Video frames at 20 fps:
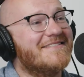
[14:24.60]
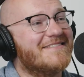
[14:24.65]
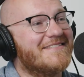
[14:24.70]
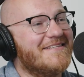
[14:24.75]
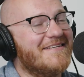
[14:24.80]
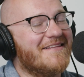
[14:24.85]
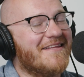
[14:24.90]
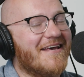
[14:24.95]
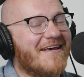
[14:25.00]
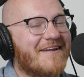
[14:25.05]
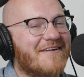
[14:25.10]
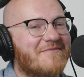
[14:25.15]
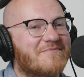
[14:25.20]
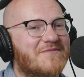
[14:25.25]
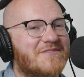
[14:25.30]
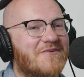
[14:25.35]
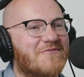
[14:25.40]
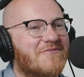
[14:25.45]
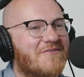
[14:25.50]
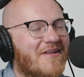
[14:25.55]
see that. I'm
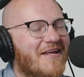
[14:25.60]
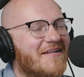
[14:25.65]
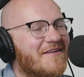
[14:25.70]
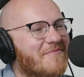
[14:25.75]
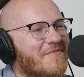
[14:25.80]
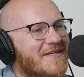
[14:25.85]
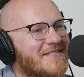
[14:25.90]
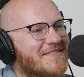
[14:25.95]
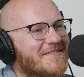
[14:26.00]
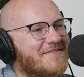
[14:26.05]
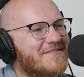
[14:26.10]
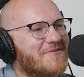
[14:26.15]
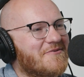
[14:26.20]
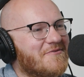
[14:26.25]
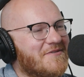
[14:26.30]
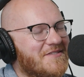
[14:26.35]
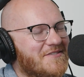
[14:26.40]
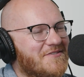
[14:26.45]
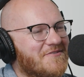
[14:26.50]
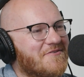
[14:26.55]
so glad it makes it so
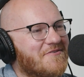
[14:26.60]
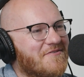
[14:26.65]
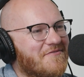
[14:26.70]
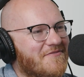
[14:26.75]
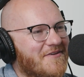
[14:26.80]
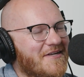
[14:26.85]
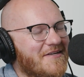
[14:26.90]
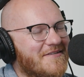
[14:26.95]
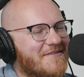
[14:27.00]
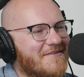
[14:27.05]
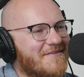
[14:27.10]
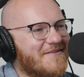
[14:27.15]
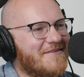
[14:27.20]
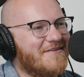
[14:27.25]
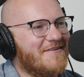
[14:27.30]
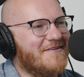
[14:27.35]
easier to find.